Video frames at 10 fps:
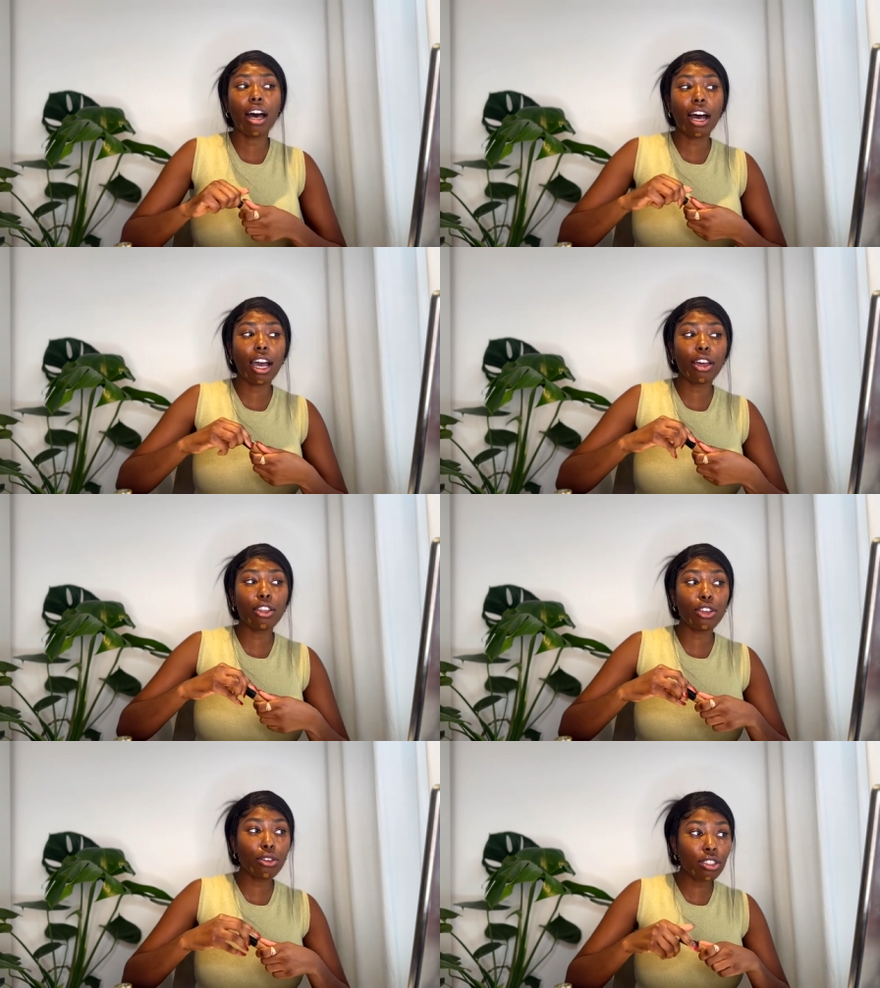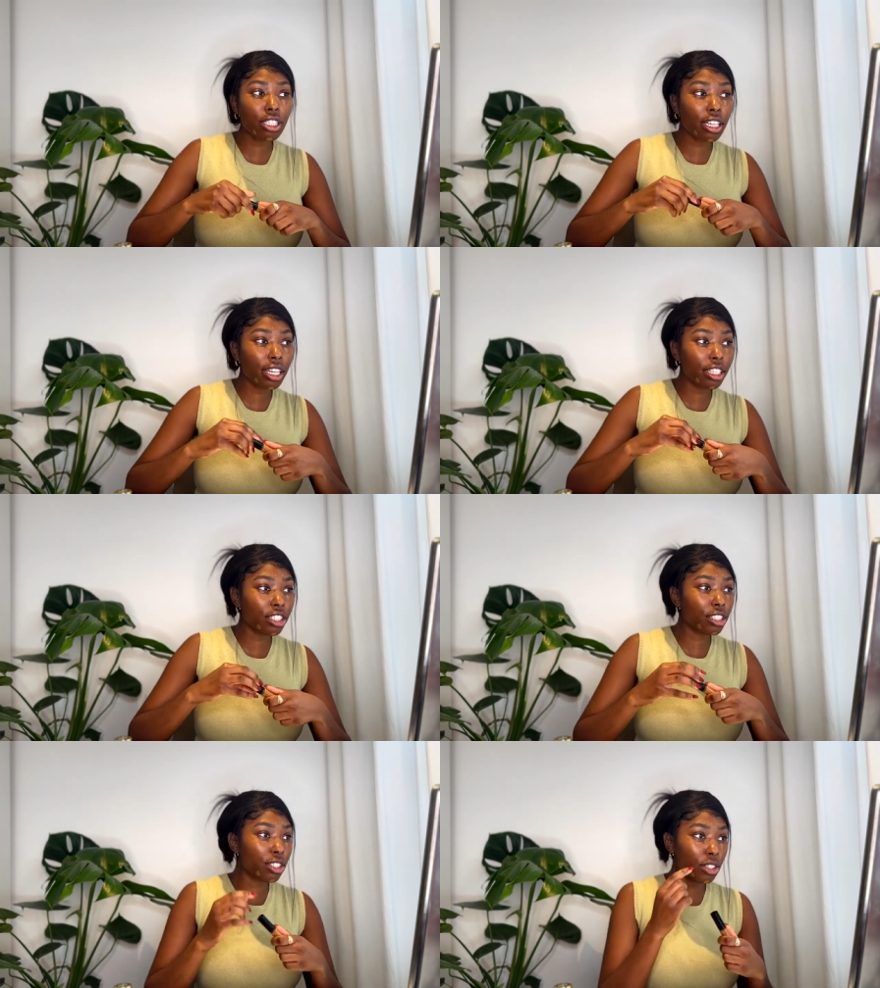I usually
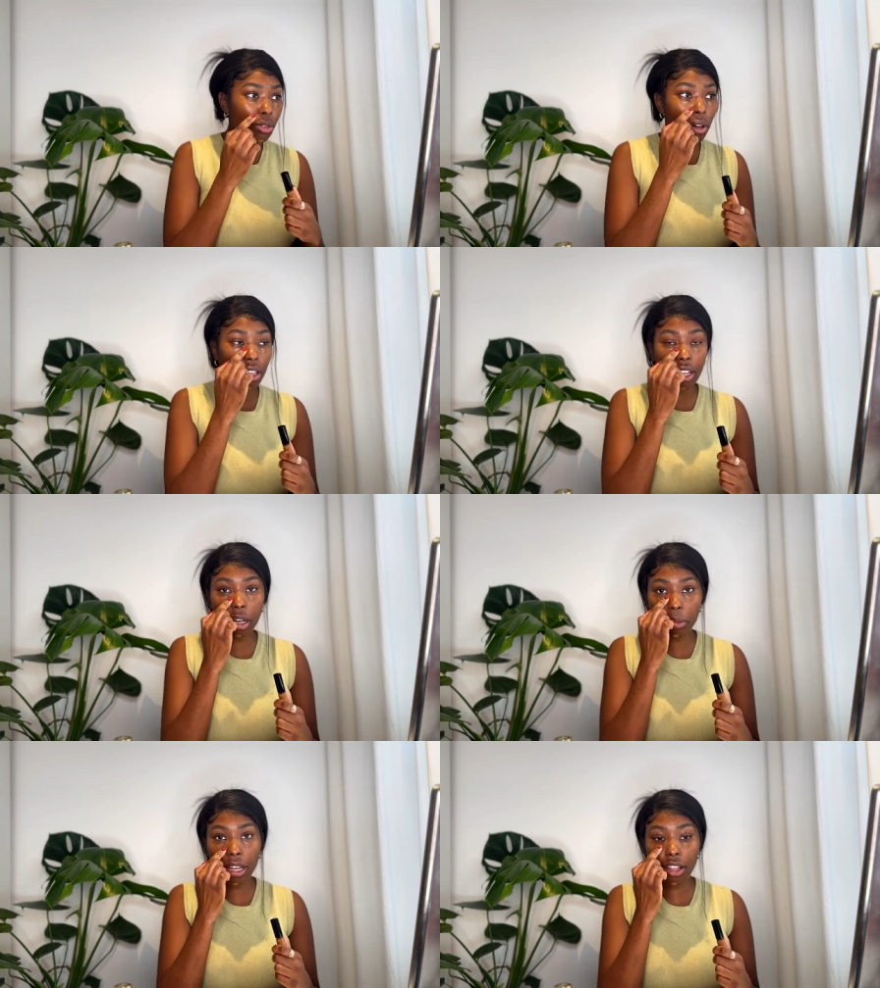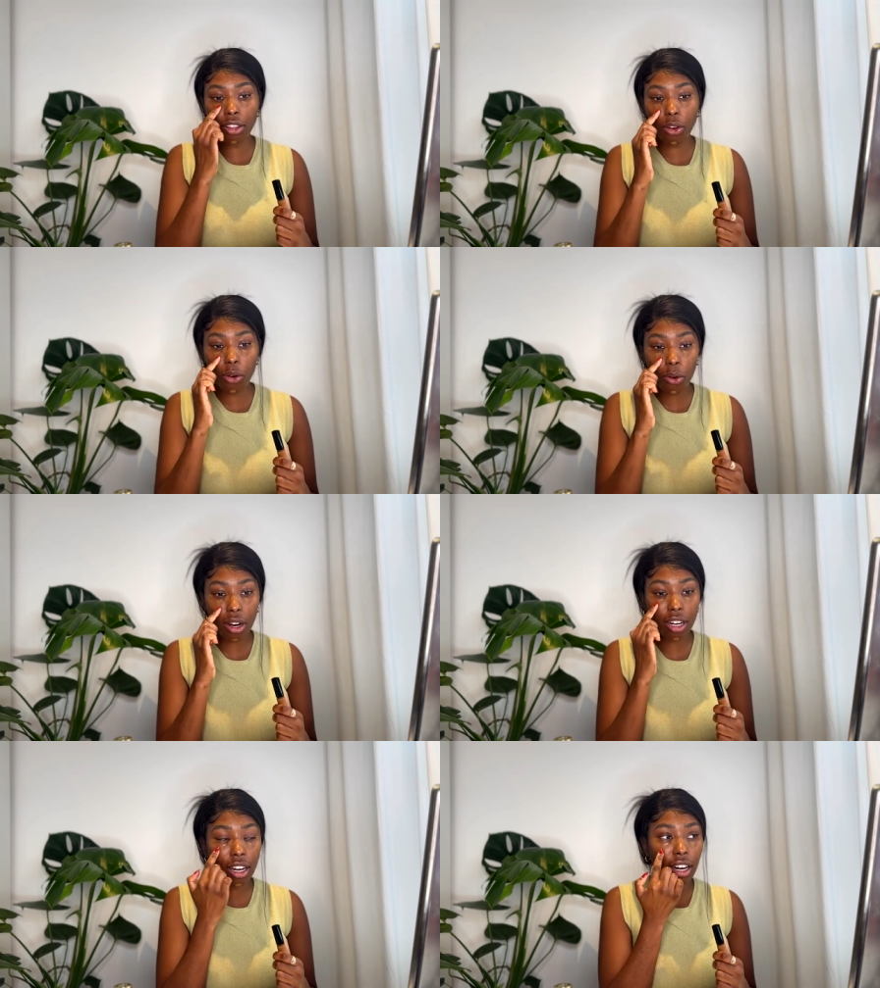just do a little bit on the
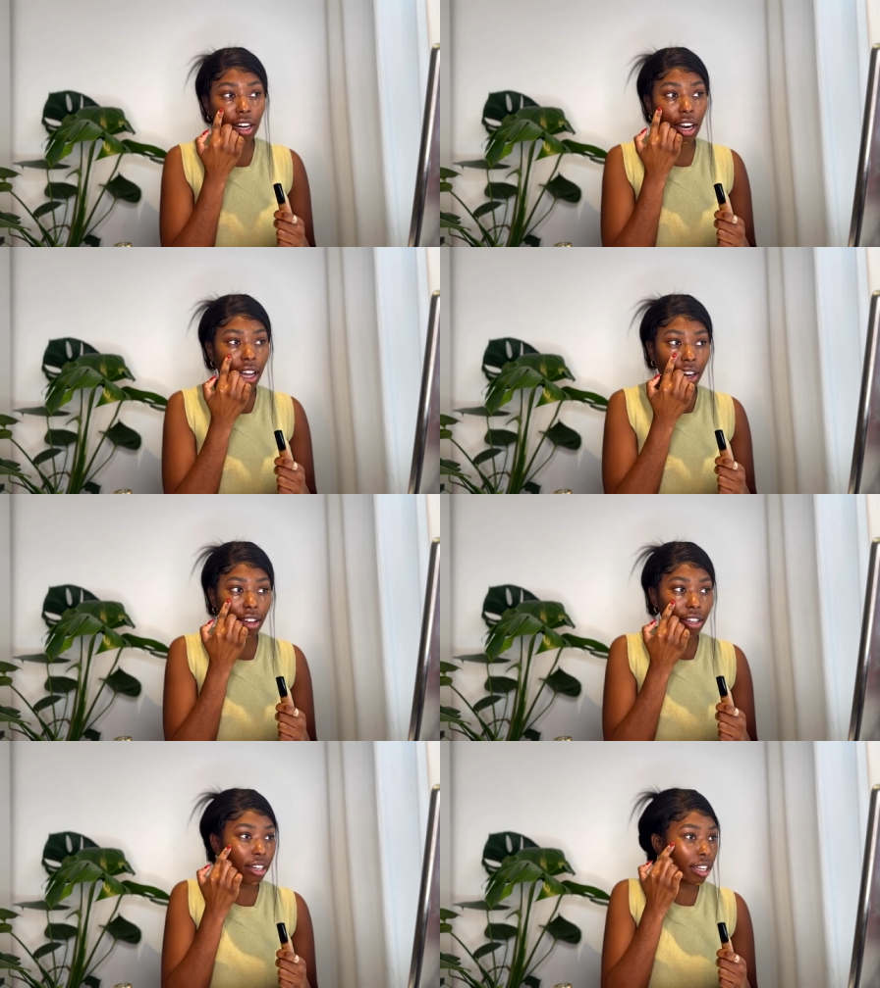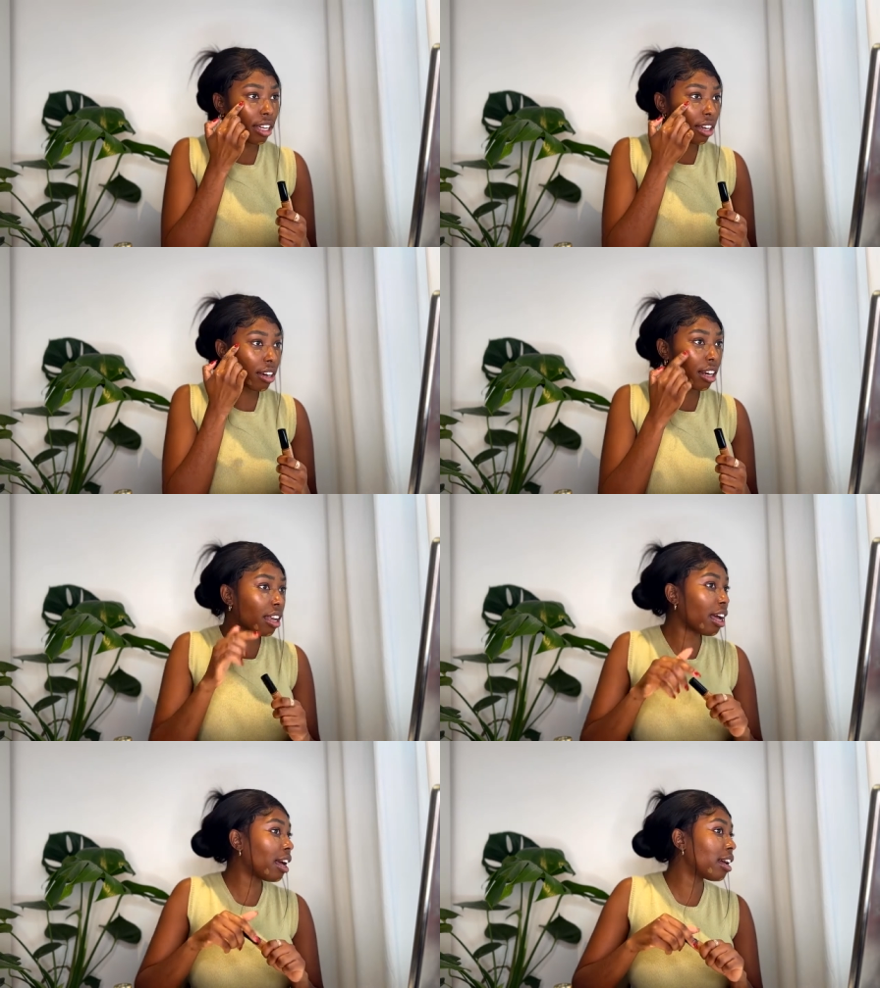corner and under here
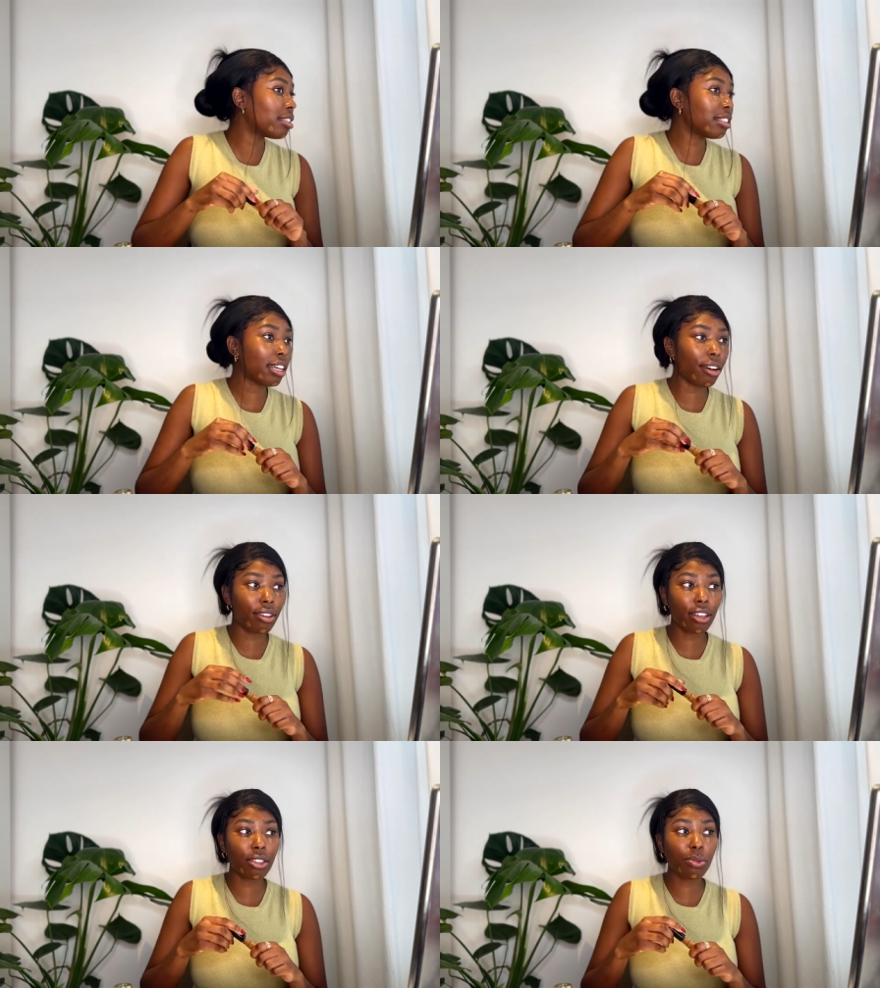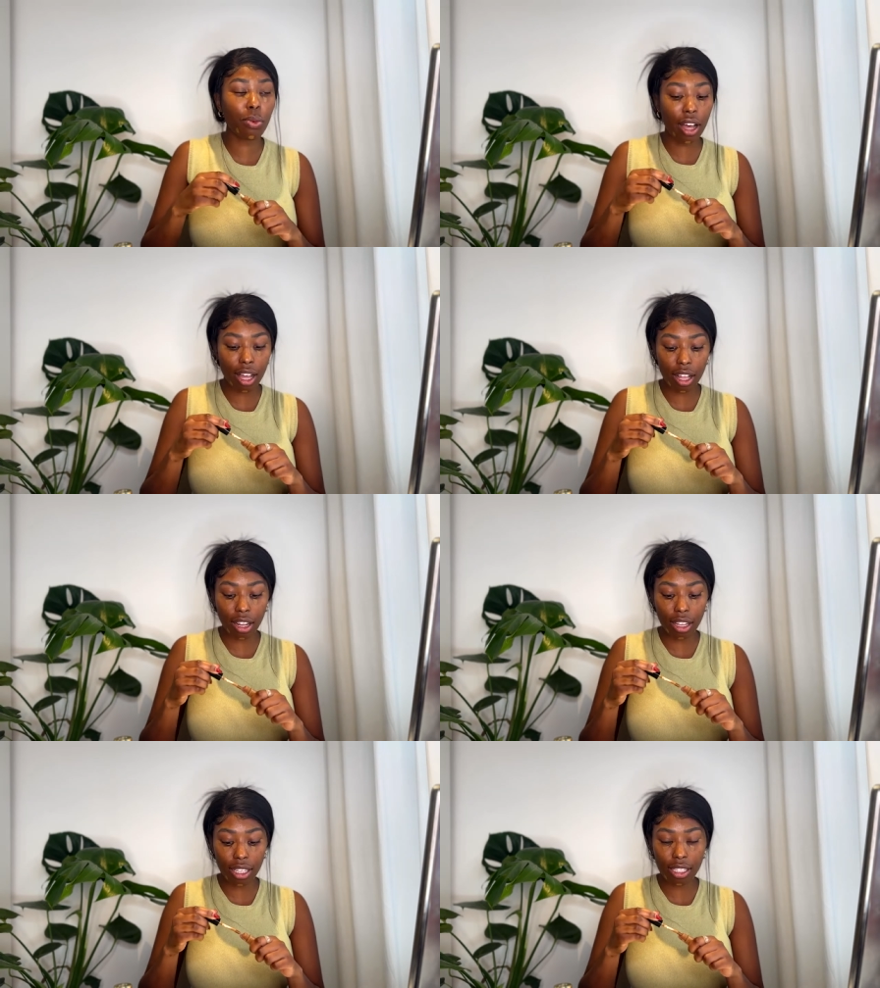and down here as well
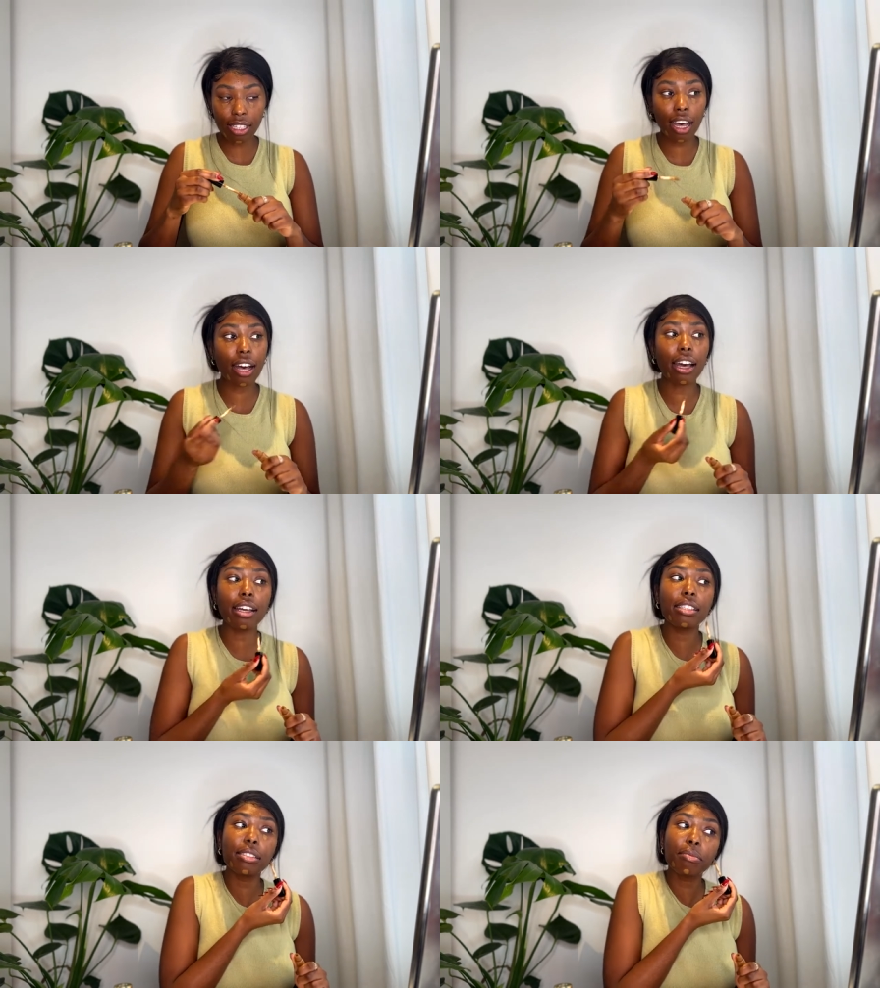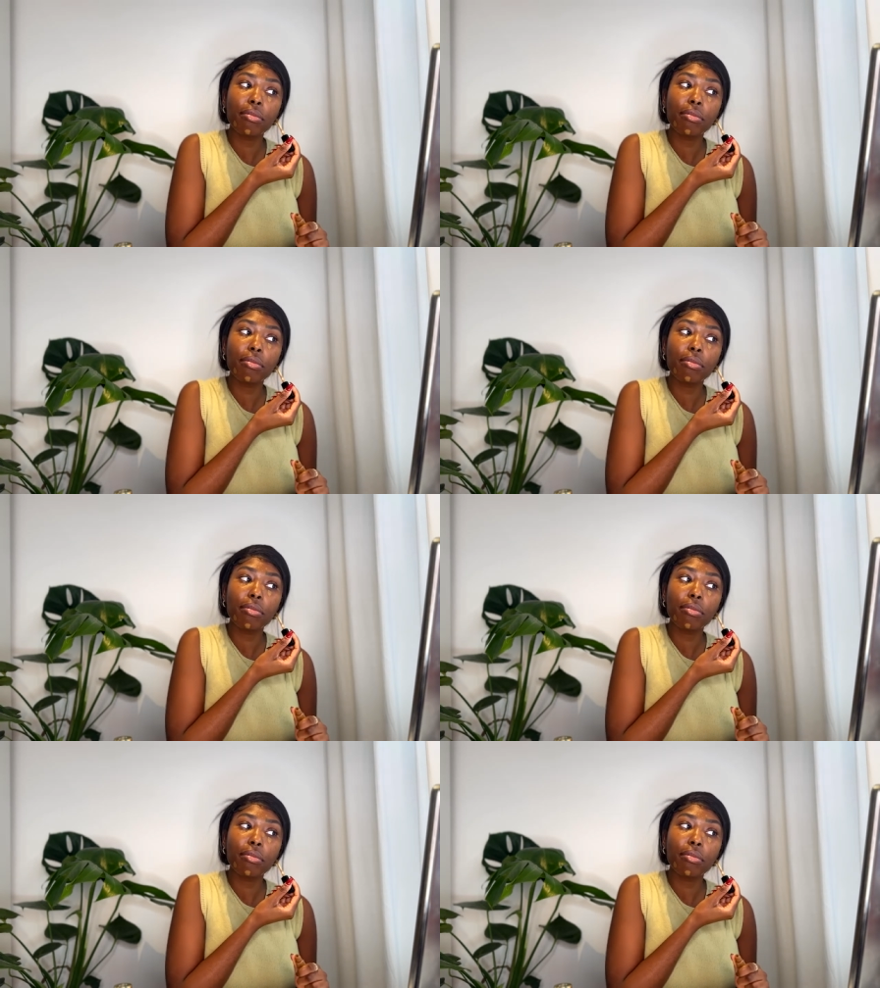on the sides.